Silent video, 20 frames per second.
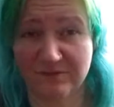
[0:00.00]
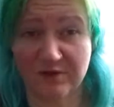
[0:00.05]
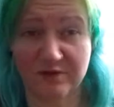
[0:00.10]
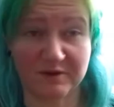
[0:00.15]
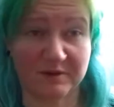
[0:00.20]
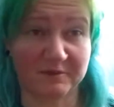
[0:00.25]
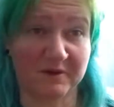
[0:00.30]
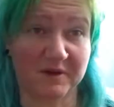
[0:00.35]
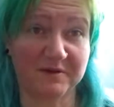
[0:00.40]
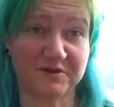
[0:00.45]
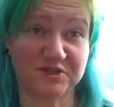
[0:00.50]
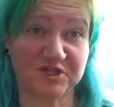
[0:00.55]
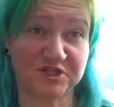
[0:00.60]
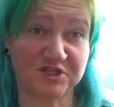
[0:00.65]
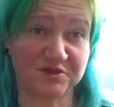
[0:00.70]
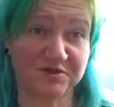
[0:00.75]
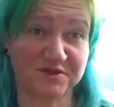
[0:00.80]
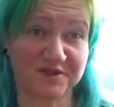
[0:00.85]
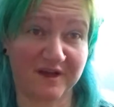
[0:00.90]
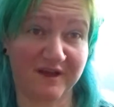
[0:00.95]
Or I might judge
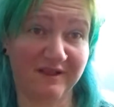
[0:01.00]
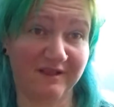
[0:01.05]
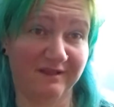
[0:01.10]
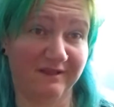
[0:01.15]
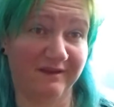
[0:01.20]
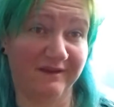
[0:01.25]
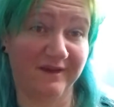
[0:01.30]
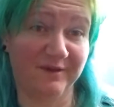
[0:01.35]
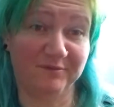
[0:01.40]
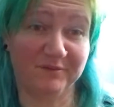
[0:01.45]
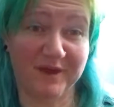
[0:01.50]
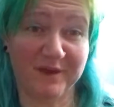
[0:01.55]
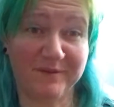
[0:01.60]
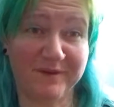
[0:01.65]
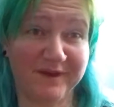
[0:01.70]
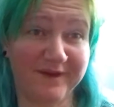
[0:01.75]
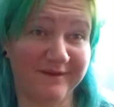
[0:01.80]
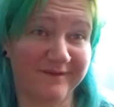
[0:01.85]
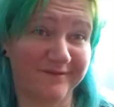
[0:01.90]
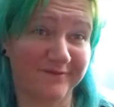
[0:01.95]
you silently,
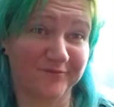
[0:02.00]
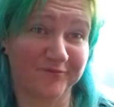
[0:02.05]
maybe.